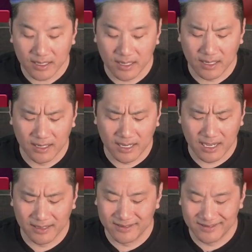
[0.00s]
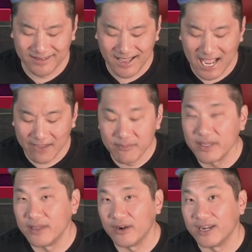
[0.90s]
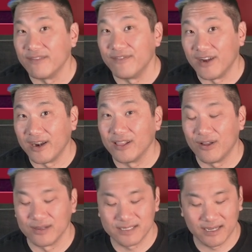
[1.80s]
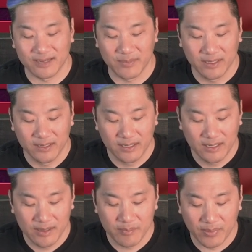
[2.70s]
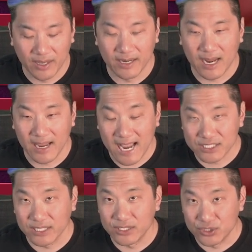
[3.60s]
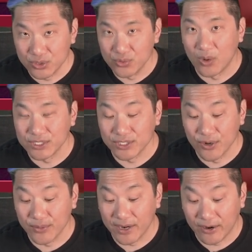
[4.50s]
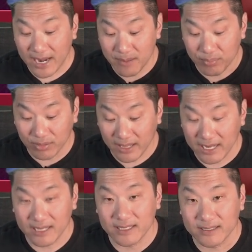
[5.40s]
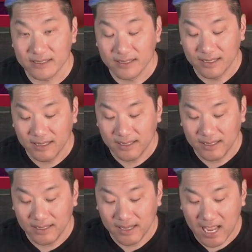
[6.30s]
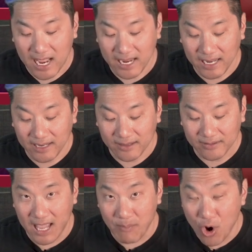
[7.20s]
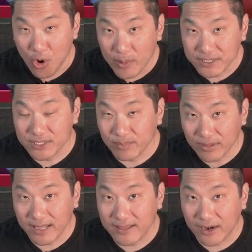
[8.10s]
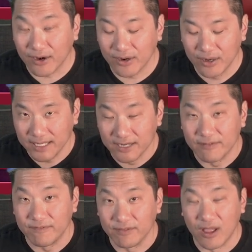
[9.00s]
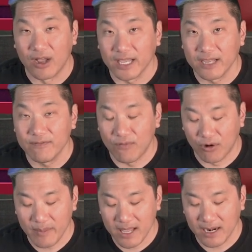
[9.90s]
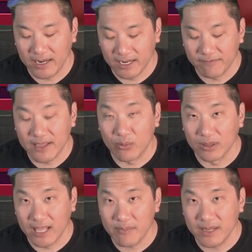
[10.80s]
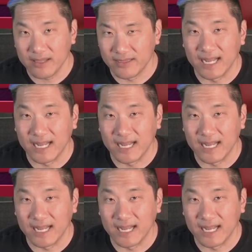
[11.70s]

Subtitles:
I haven't been there in a very long time, but I actually do want to go there and play. I am hoping to play there in a vlogging format if they will let me.